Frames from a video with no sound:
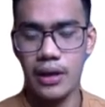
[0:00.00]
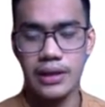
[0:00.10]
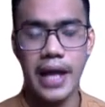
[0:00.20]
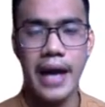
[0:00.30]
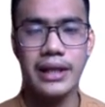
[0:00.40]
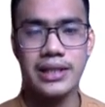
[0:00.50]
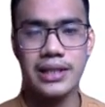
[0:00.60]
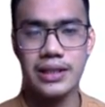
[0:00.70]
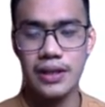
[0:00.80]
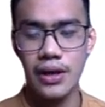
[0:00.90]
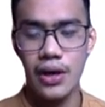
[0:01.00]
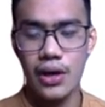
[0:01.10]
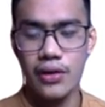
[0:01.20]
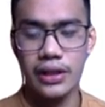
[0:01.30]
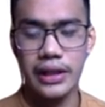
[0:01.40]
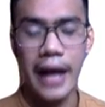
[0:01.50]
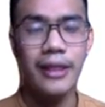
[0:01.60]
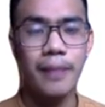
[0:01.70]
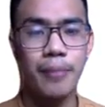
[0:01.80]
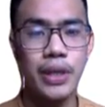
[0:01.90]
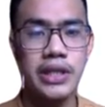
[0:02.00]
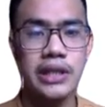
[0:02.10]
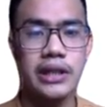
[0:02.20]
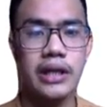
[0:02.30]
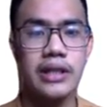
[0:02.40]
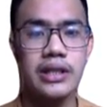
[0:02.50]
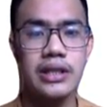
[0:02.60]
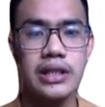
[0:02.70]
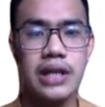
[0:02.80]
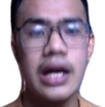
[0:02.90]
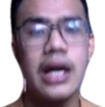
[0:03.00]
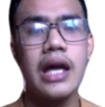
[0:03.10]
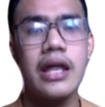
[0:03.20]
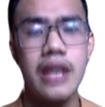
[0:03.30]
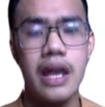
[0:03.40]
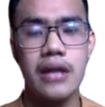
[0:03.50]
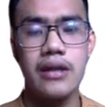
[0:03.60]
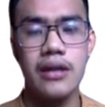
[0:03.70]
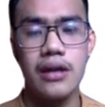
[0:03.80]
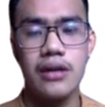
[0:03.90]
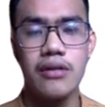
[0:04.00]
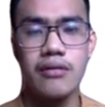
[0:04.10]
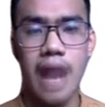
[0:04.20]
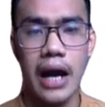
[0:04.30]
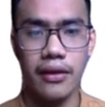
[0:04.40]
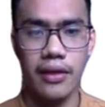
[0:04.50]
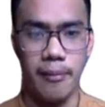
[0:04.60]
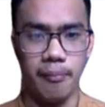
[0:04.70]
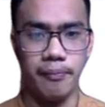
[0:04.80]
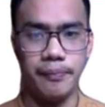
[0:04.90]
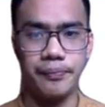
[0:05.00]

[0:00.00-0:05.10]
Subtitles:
Next, you'll get the percentage, and then you rank them.